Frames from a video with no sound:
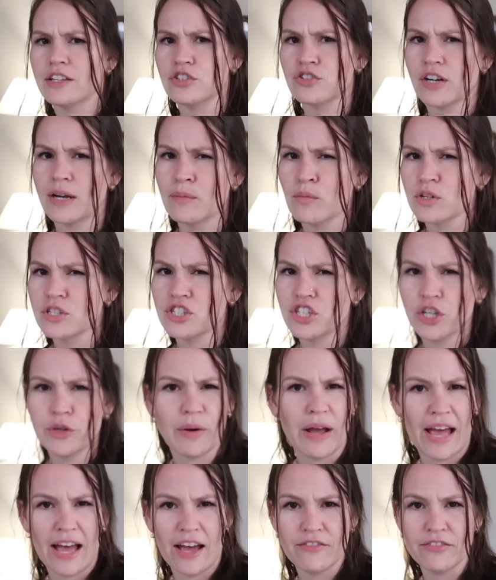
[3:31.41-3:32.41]
the trim was too
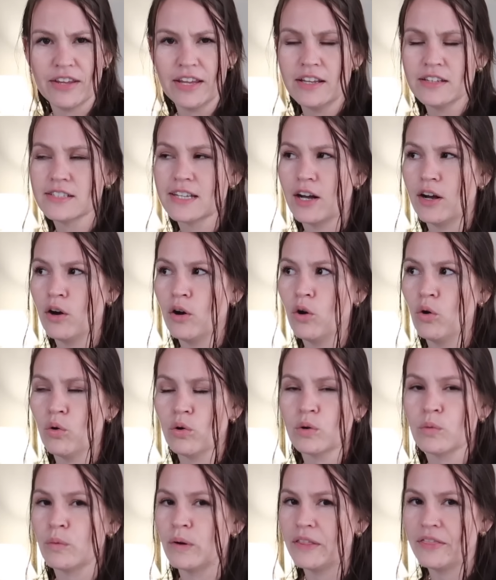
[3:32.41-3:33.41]
heavy to
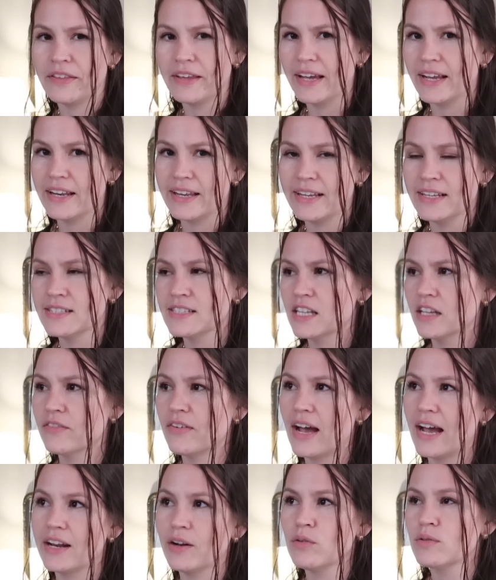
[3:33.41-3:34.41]
hold with the adhesive.
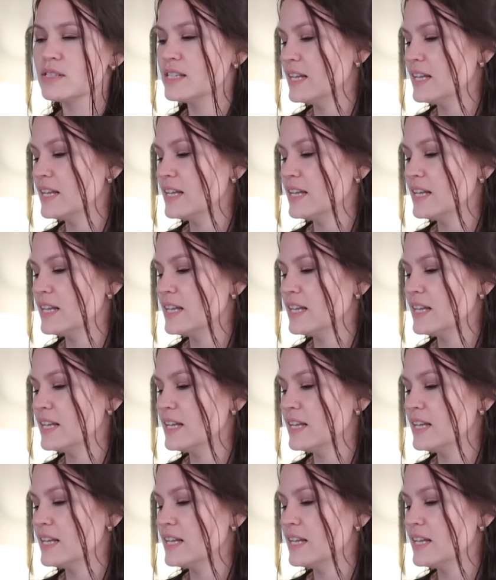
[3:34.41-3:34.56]
I don't